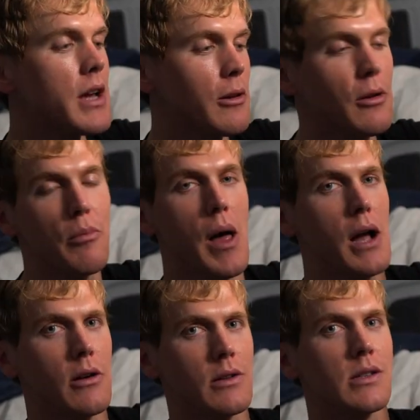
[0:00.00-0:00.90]
take a look
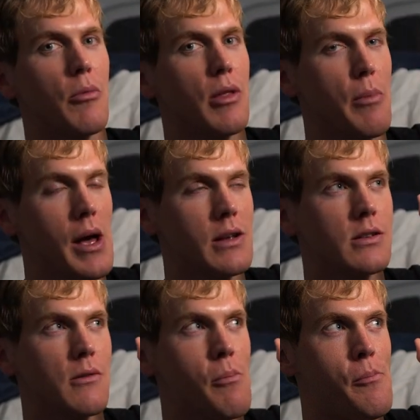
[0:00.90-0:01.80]
back on some of the
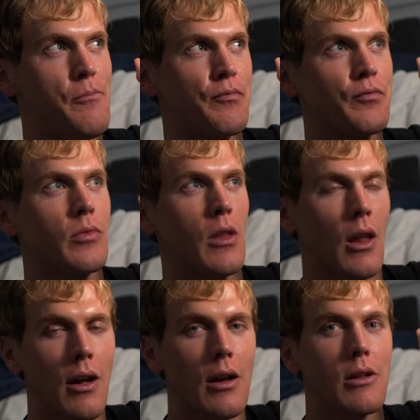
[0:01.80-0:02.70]
best
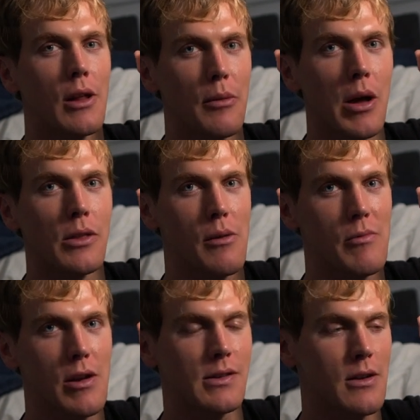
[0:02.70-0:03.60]
clickbait
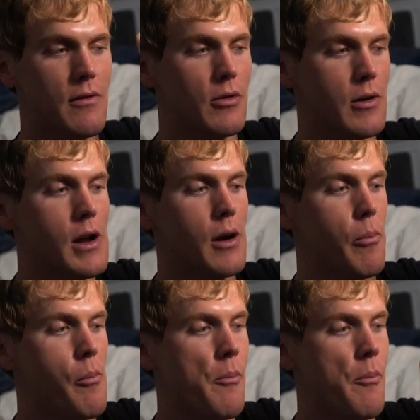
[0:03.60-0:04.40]
thumbnails that I've created.